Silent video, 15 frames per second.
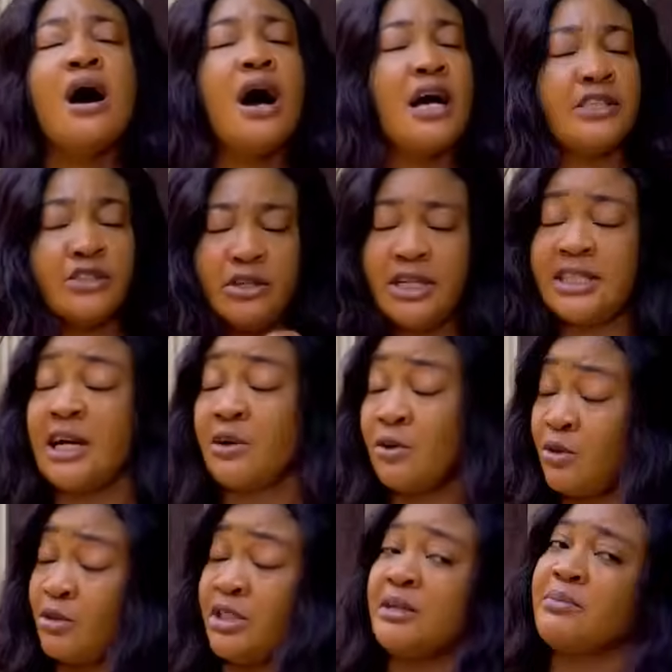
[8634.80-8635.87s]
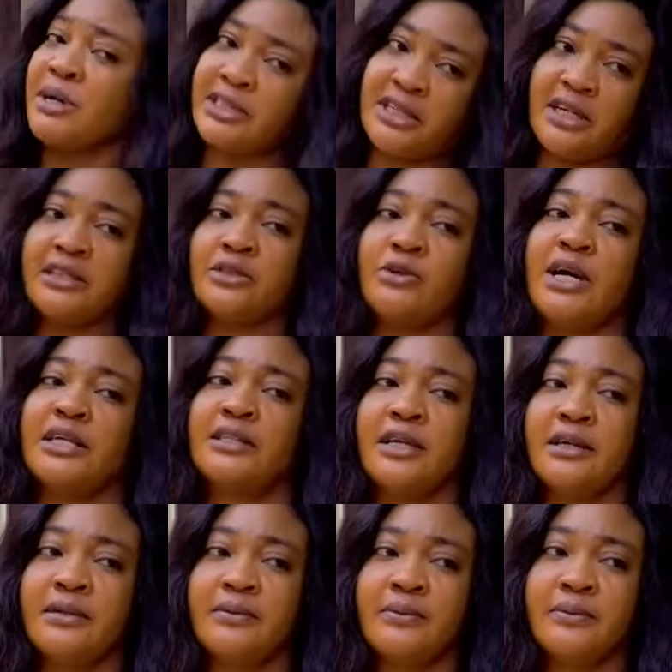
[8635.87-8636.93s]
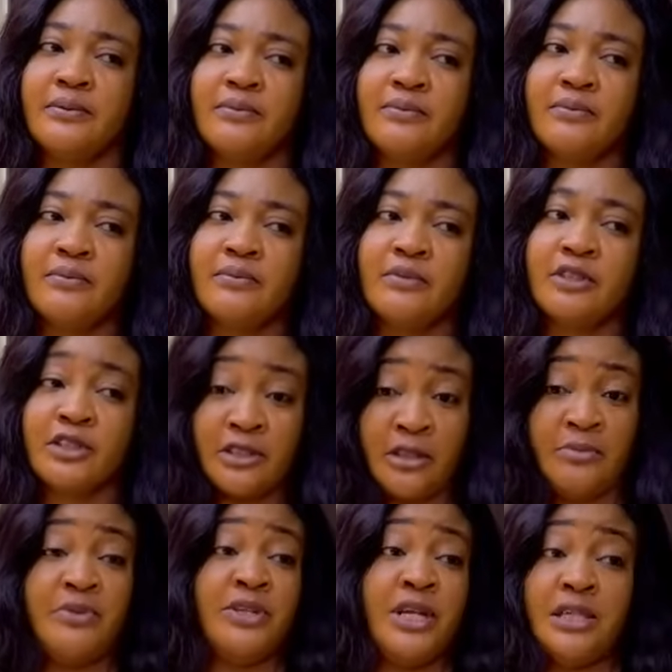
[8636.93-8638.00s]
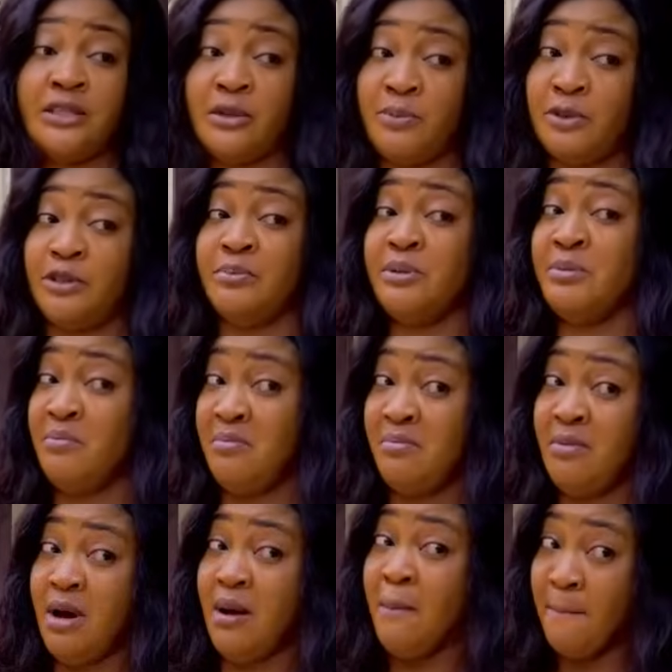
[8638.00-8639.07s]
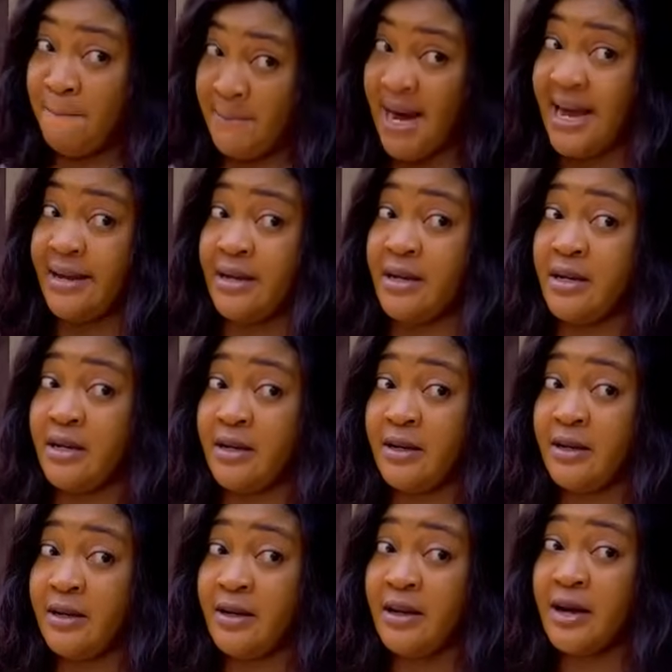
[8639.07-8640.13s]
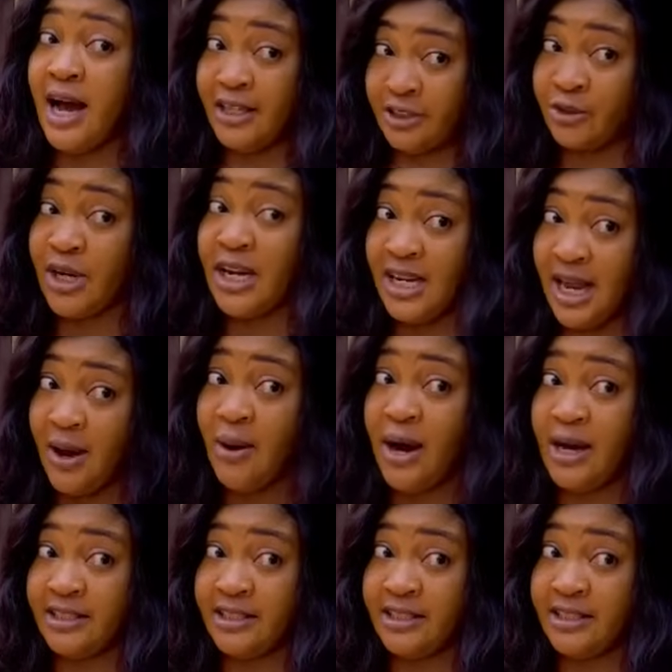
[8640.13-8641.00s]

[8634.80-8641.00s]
I should let Akudo take my chance, right? Something that is supposed to be mine. I should allow her.